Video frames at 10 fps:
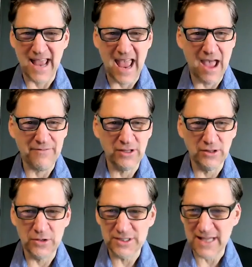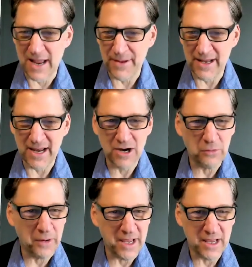to have you, Lewis. I mean,
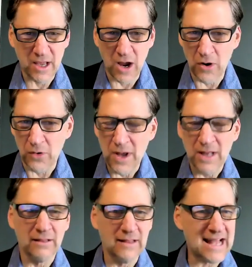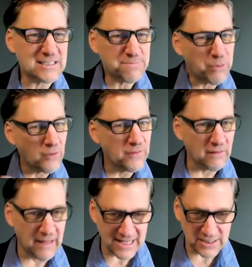here we go. Let's pull the
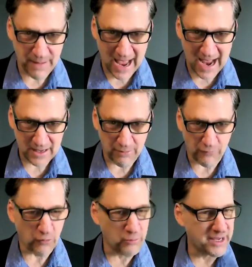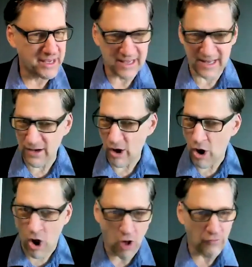lens back before we get
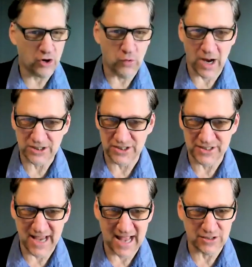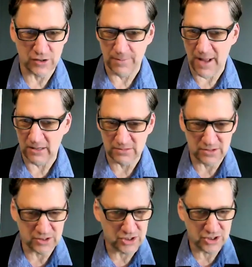all the questions answered about
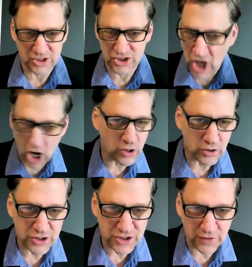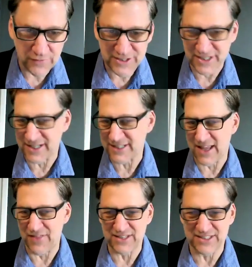charter services
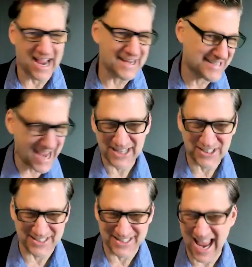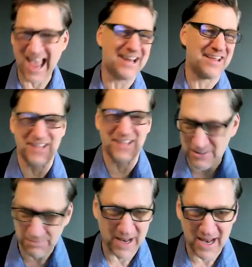and the citation 10 and the
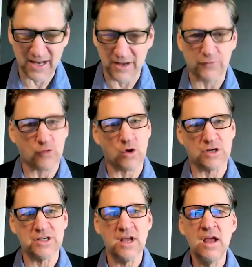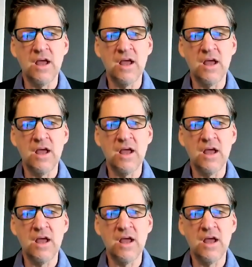speed, and of course,